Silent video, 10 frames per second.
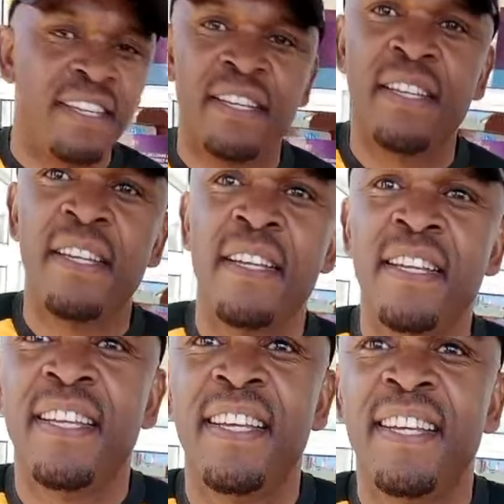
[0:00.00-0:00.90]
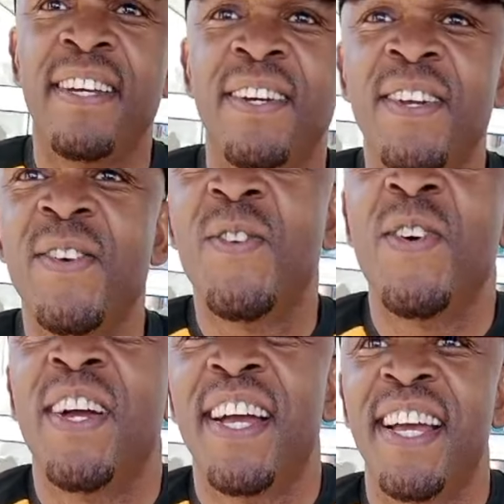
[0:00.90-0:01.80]
Tell me, who's
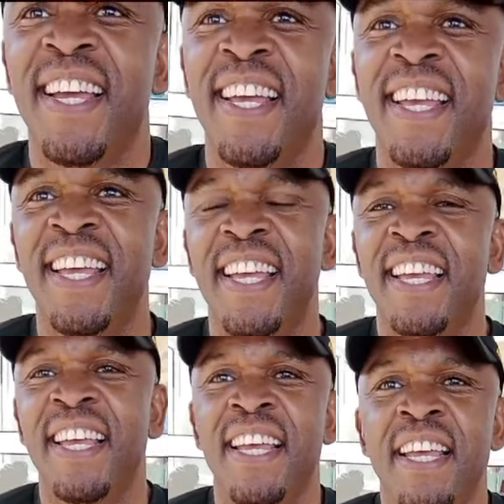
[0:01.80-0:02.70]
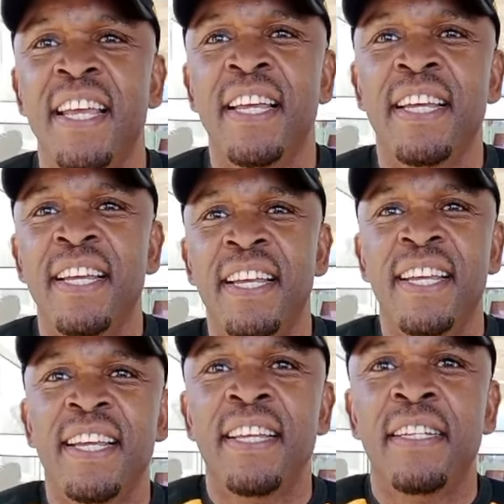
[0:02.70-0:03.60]
Jersey? How did
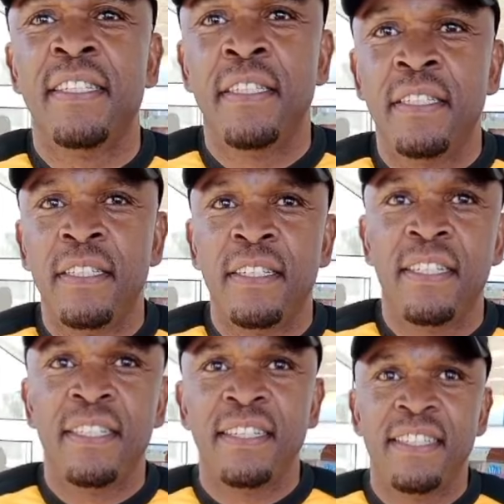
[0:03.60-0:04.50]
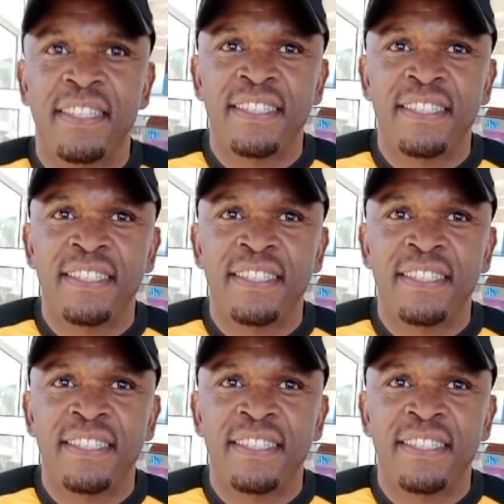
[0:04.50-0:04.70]
our Jersey look like?